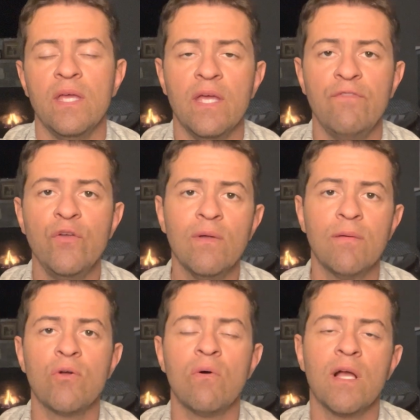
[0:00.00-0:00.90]
If you end
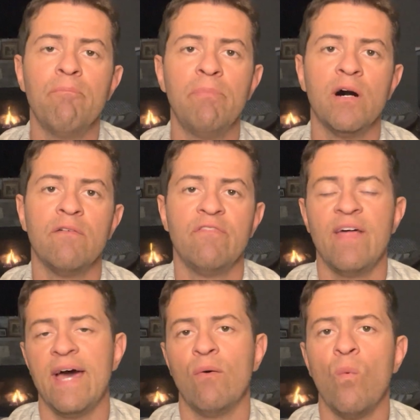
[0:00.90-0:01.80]
up going above
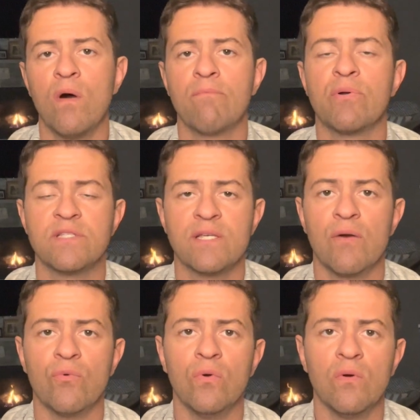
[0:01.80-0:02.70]
that
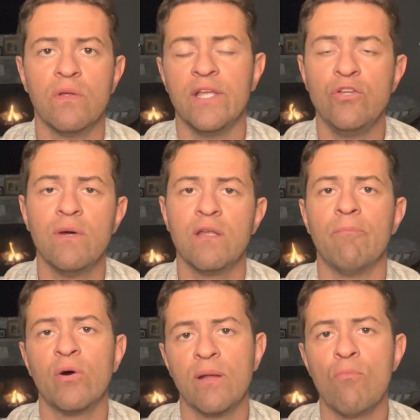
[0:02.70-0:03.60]
1% rule and you end
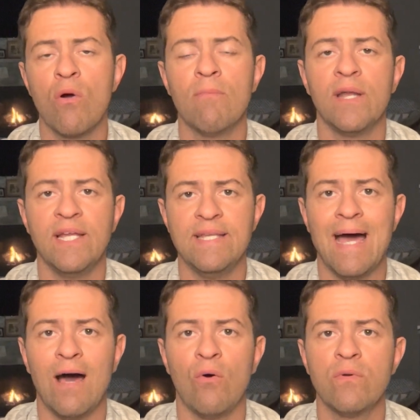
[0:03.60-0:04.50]
up putting more money
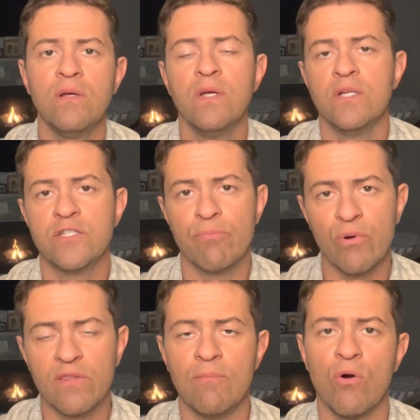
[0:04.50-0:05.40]
down to
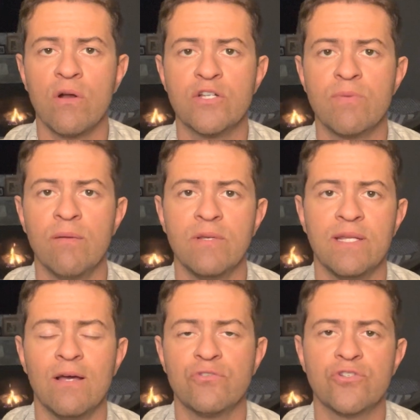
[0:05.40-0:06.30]
bring the mortgage payment down,